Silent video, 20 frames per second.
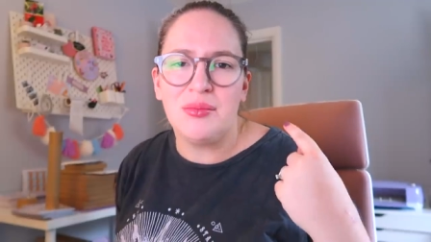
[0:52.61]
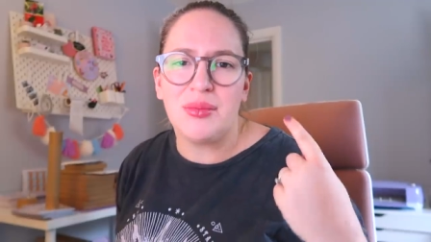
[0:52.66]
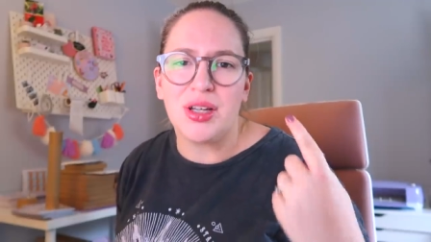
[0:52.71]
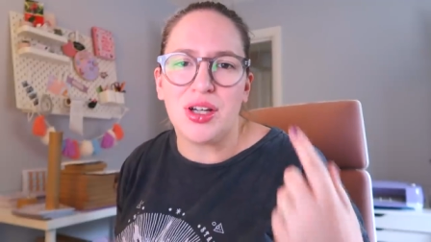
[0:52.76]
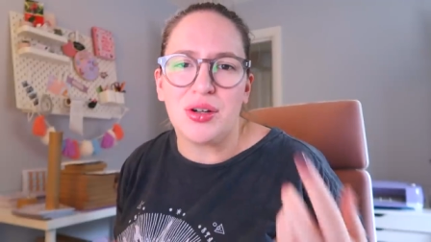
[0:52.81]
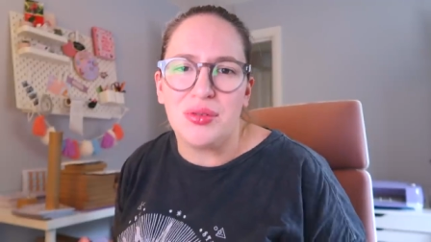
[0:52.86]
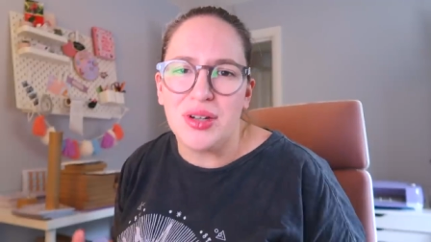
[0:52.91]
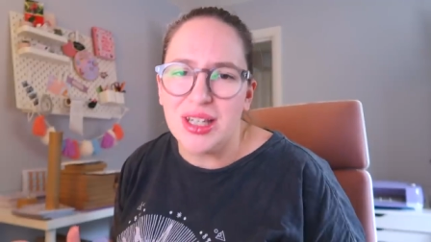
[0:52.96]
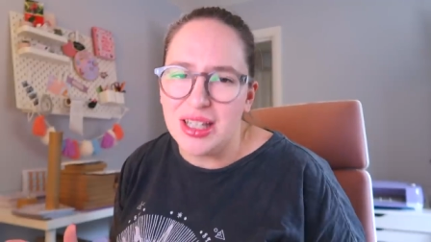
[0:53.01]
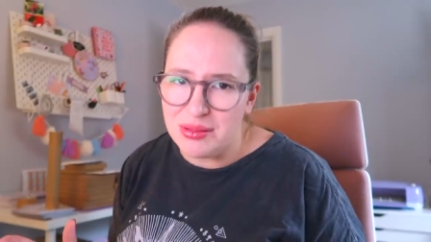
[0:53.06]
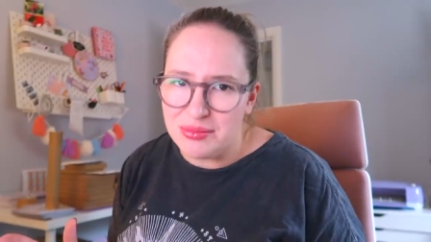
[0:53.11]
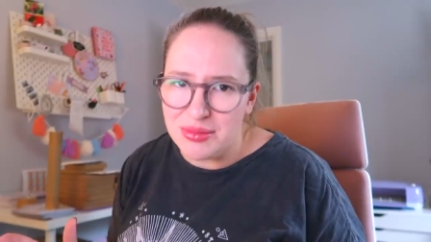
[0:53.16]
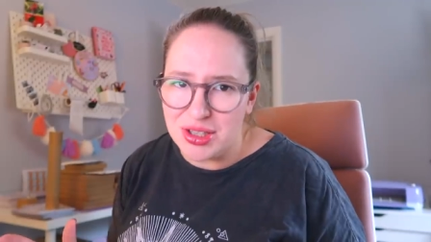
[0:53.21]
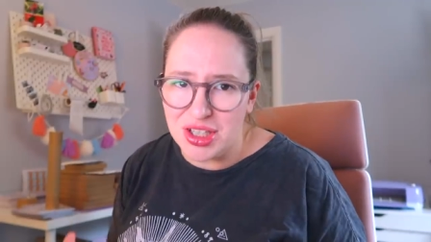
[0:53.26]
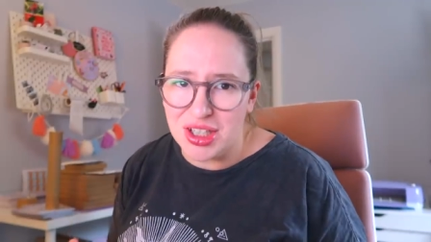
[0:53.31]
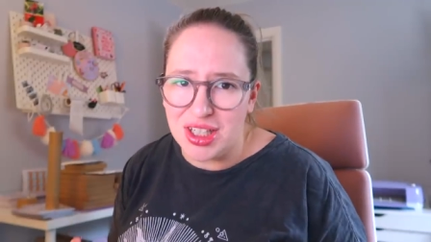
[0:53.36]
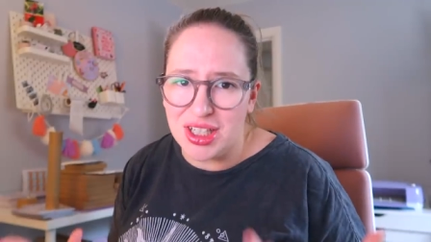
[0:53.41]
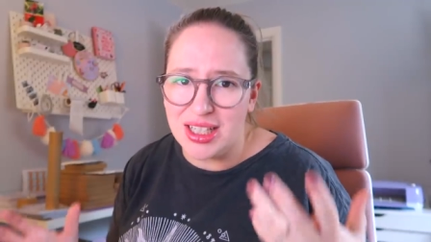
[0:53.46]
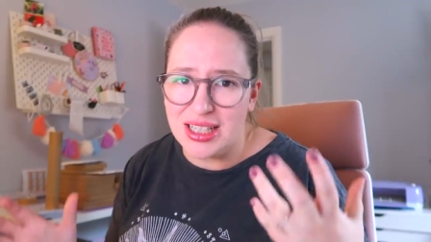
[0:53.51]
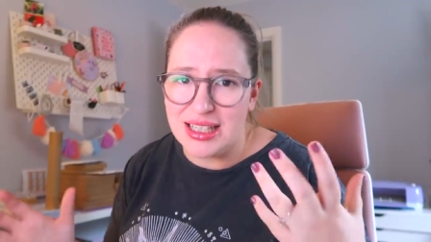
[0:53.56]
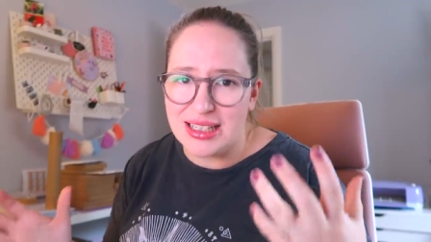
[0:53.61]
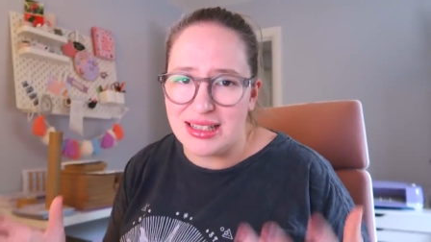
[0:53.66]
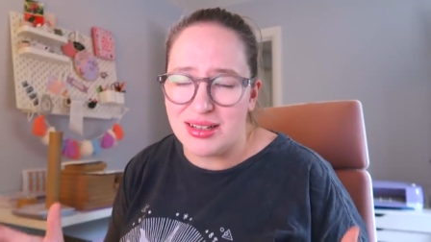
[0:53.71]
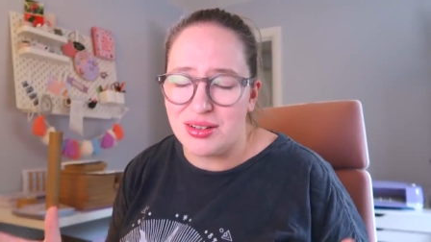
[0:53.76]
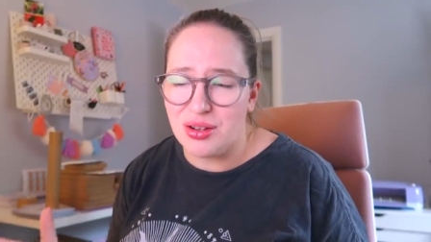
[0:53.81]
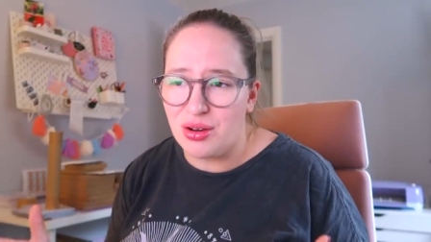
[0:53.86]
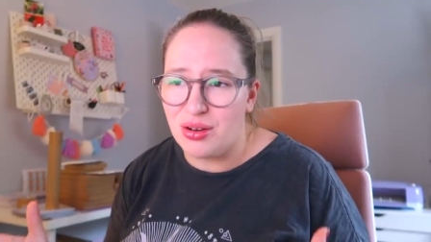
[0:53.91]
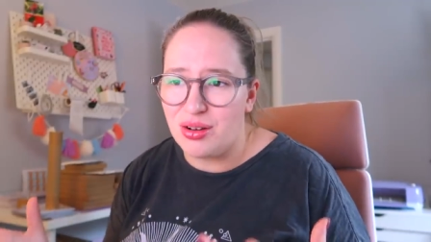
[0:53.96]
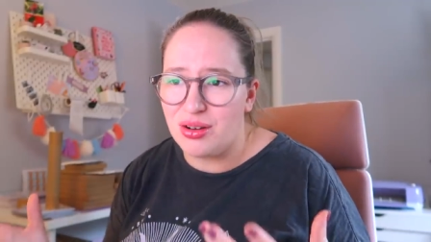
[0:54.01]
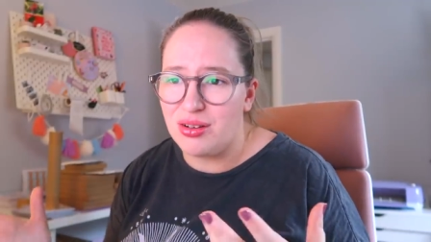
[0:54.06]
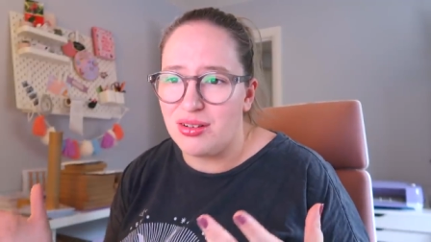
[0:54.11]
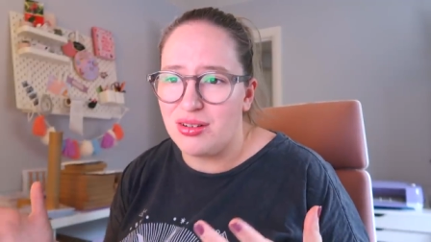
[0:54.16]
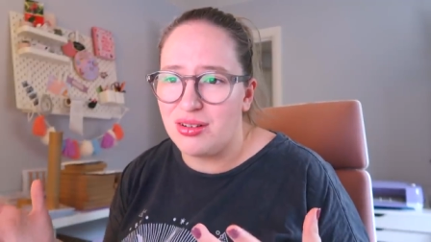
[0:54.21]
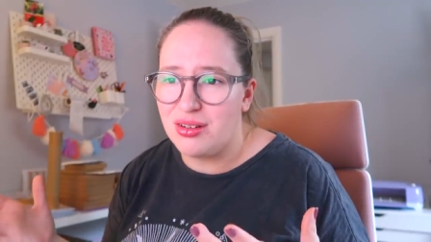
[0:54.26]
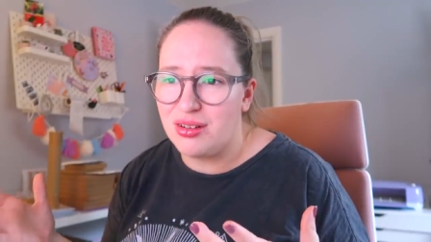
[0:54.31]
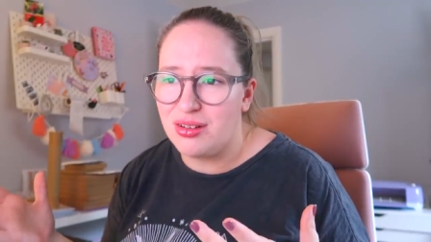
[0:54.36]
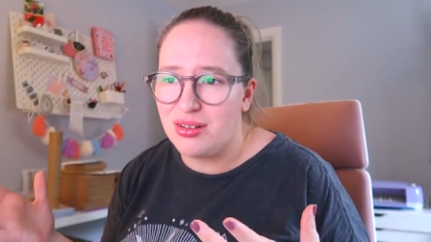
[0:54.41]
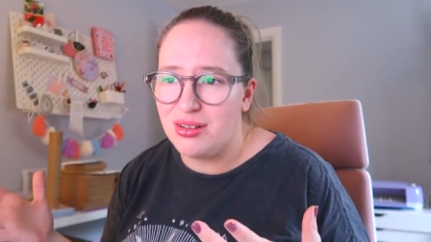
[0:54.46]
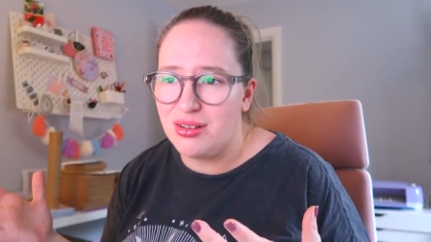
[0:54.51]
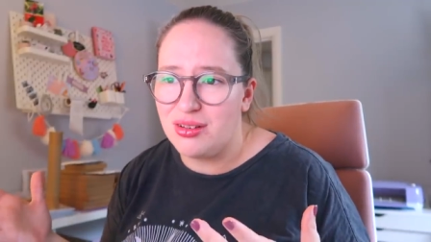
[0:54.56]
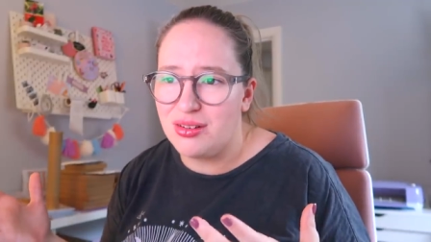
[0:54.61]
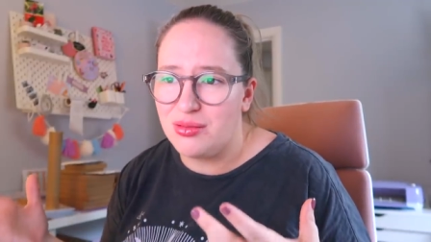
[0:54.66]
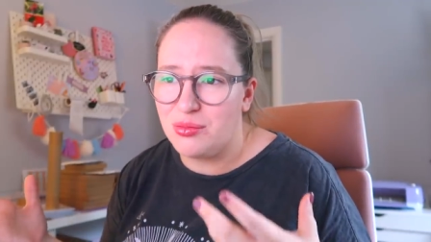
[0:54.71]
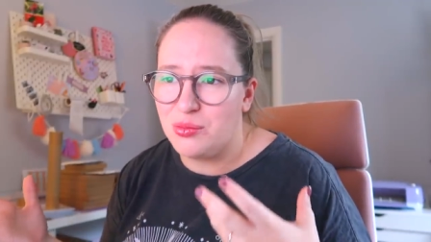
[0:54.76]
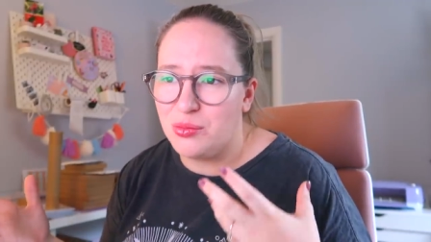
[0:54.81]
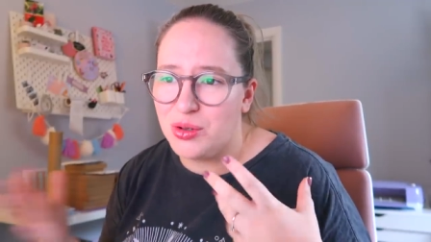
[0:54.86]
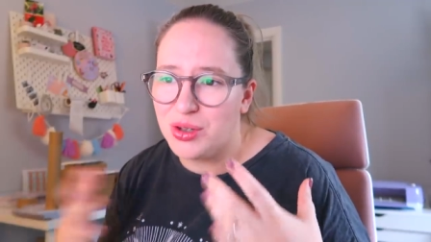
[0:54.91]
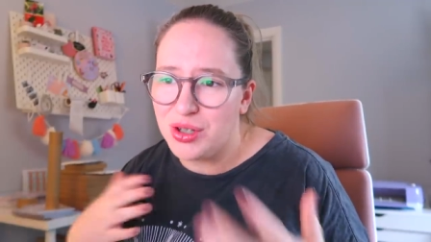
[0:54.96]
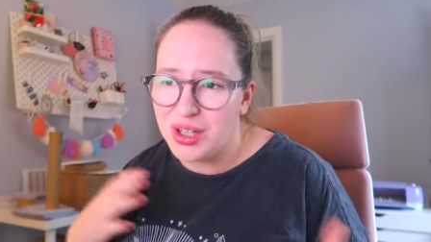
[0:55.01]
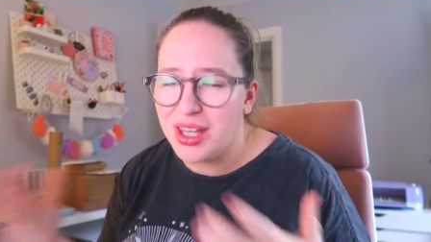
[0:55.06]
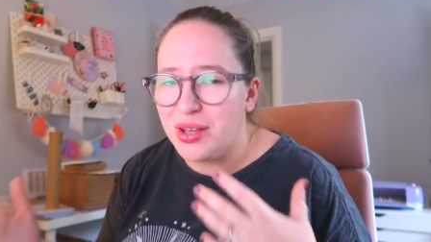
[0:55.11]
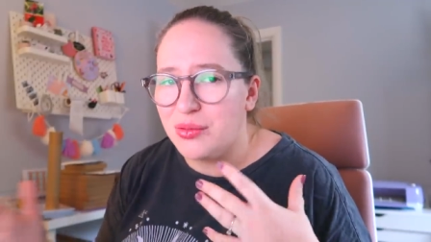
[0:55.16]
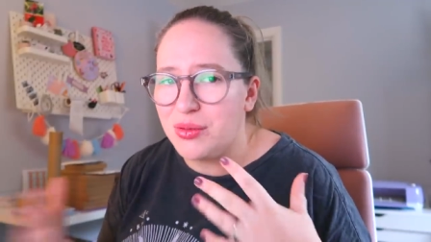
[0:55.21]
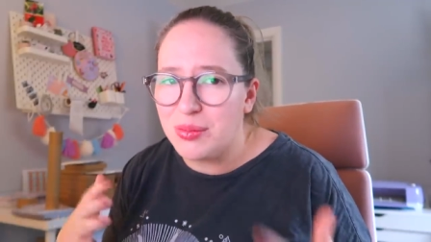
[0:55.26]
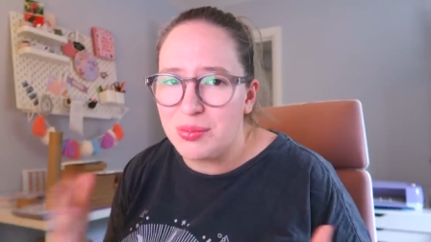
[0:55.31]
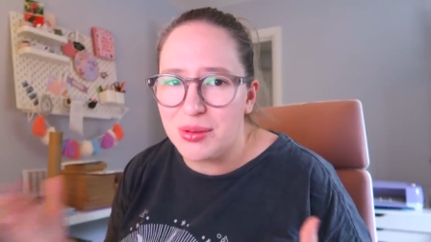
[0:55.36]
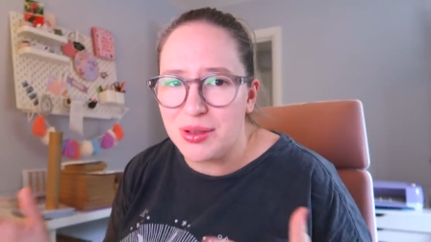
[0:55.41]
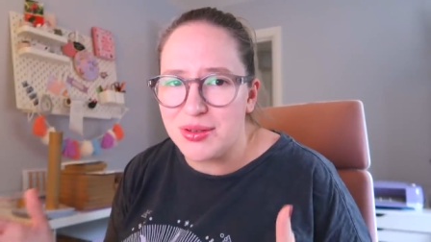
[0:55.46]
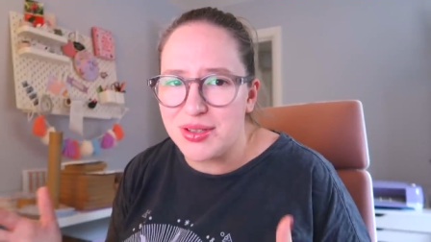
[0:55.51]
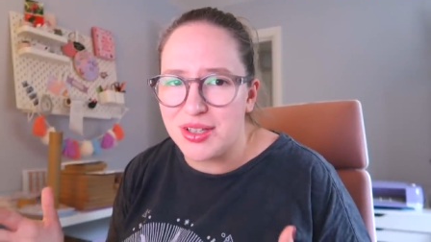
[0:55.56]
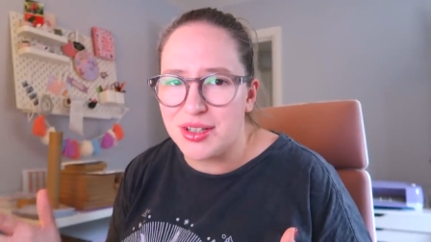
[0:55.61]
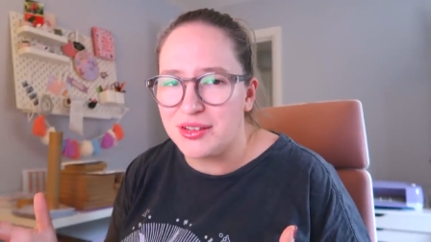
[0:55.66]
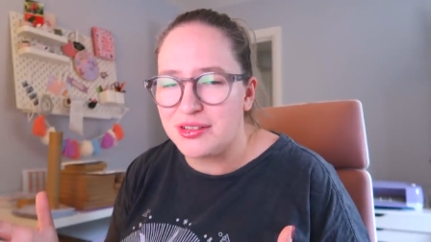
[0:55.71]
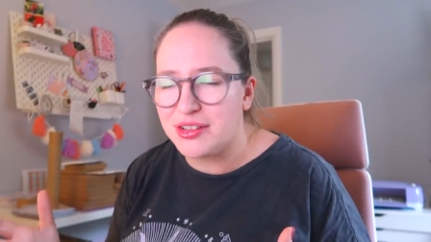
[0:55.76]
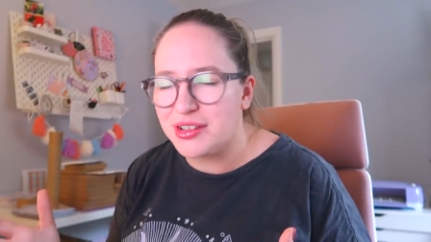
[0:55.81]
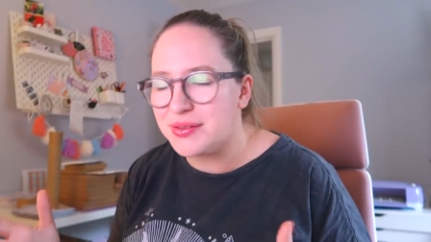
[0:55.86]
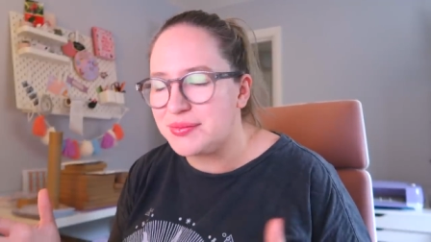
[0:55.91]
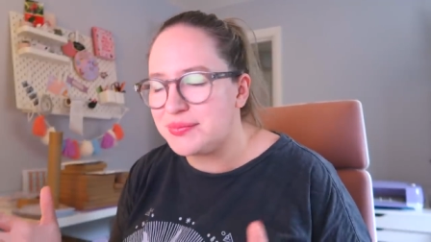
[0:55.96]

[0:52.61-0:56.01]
my Cricut machine is not working with Bluetooth.